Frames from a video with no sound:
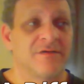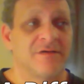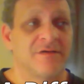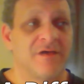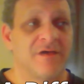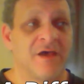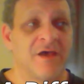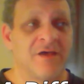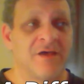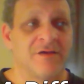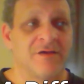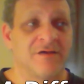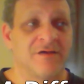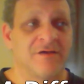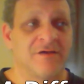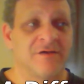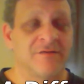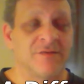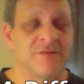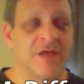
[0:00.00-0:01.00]
And
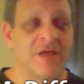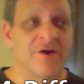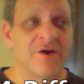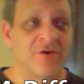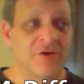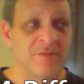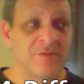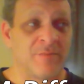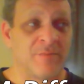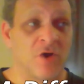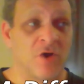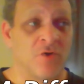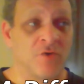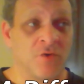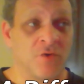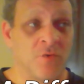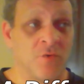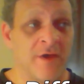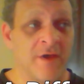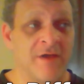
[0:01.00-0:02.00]
not only blown
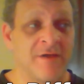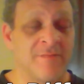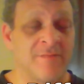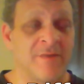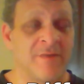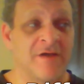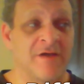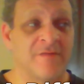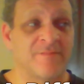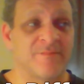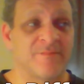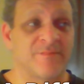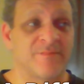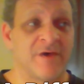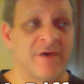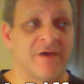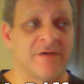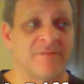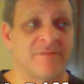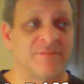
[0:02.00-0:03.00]
away by
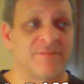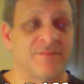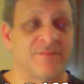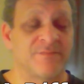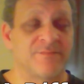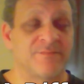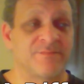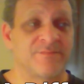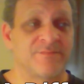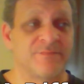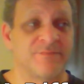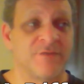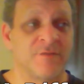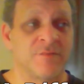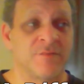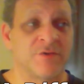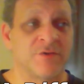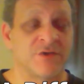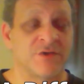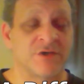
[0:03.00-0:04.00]
the
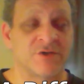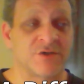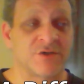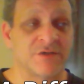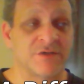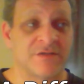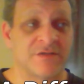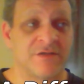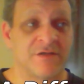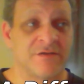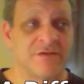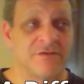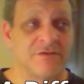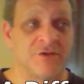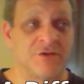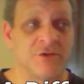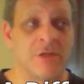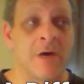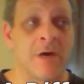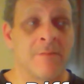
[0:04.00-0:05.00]
musicians,
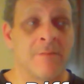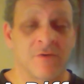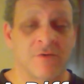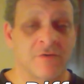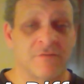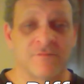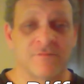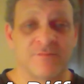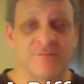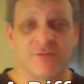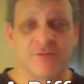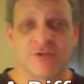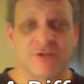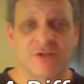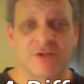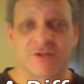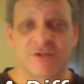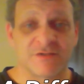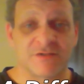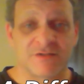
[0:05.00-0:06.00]
the number of
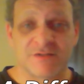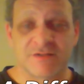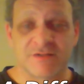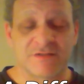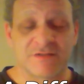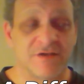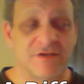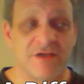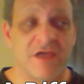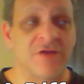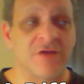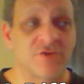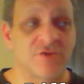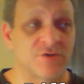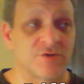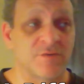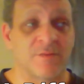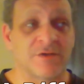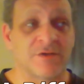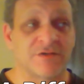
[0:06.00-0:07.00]
musicians, it's the
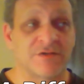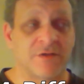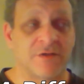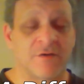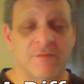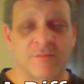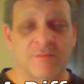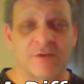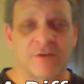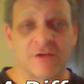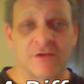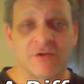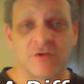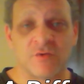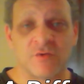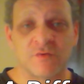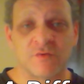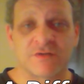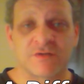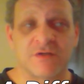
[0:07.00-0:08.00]
instruments that are being
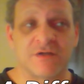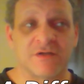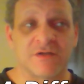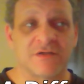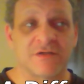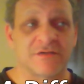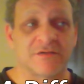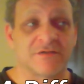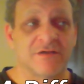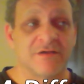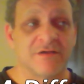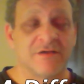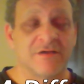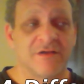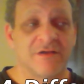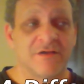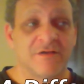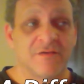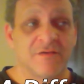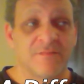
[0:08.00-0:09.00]
used in it.
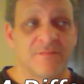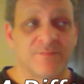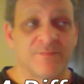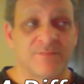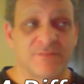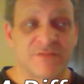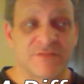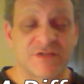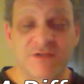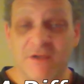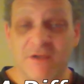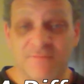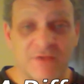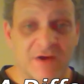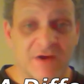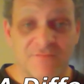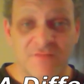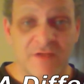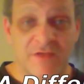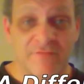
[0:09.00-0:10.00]
Stuff
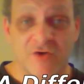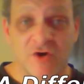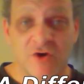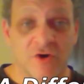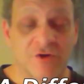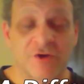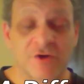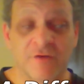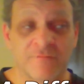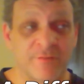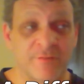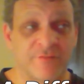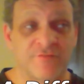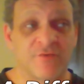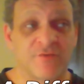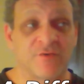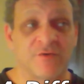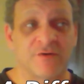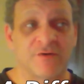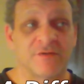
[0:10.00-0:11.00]
that I've never heard of
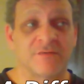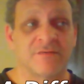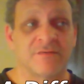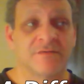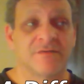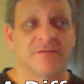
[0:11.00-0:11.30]
before, and